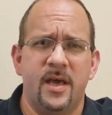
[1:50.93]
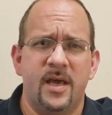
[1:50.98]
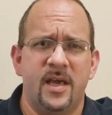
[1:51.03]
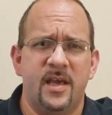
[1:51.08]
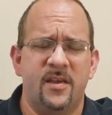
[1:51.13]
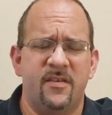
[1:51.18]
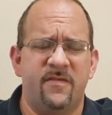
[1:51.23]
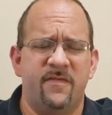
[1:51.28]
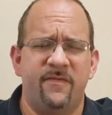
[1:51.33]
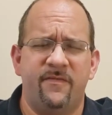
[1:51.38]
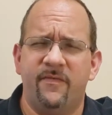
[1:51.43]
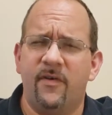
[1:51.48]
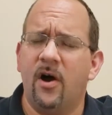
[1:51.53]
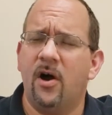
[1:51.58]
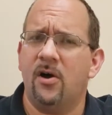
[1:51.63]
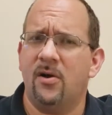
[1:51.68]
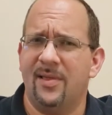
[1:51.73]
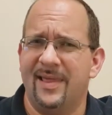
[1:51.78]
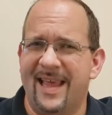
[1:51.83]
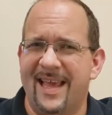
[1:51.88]
is
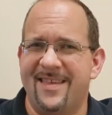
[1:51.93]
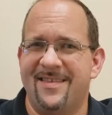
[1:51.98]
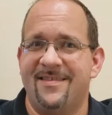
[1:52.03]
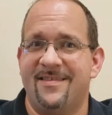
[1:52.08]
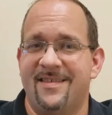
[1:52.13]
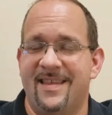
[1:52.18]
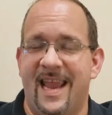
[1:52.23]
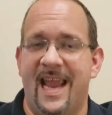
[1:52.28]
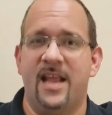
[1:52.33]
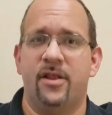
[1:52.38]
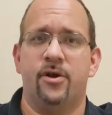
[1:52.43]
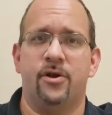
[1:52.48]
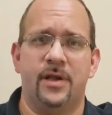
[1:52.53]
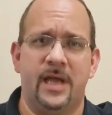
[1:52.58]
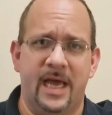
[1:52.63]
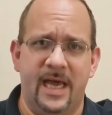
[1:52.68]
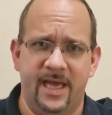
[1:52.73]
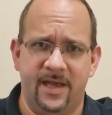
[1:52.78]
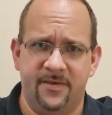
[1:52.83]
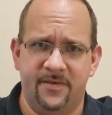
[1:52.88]
far less
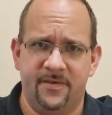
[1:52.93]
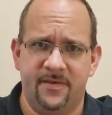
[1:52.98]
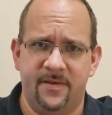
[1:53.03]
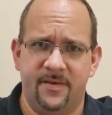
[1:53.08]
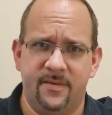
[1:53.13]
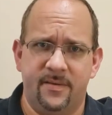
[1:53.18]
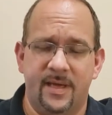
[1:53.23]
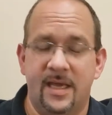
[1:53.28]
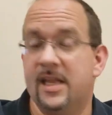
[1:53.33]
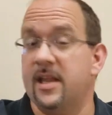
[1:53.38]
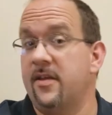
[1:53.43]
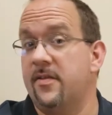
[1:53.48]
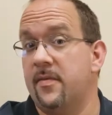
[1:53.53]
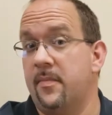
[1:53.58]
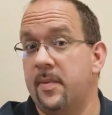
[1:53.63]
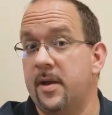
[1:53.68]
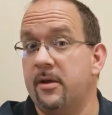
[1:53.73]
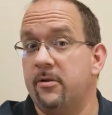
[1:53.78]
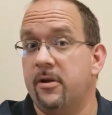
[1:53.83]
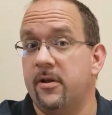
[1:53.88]
standardized in its
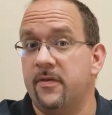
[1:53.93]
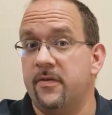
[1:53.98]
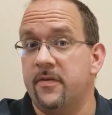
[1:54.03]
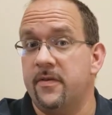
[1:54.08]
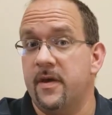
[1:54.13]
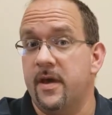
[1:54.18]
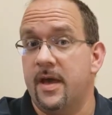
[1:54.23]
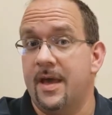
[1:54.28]
appearance